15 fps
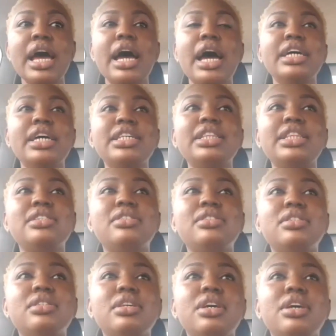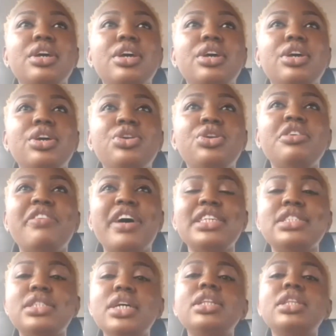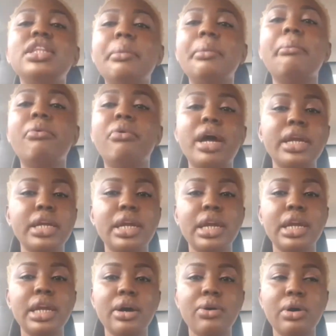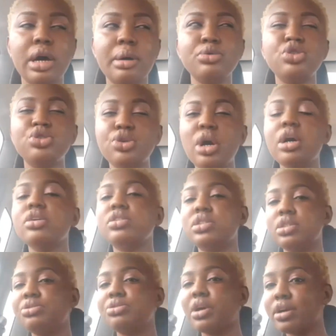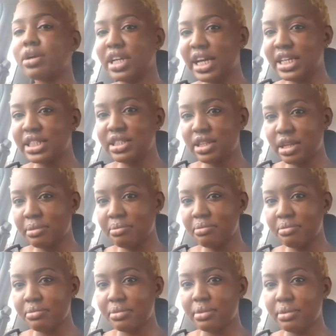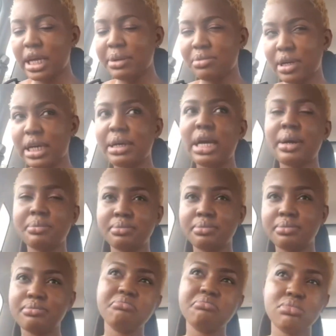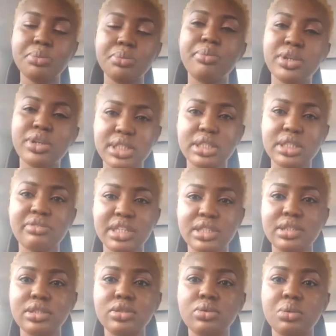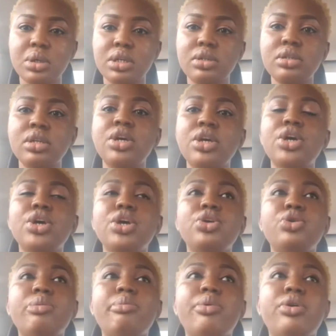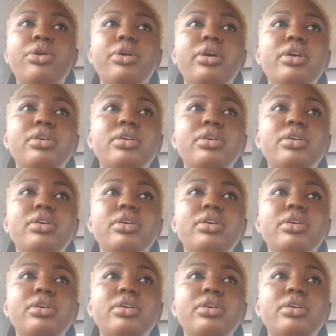as at if I see them right now, I'm sure I'll still recognize them. I'm positive I still will, but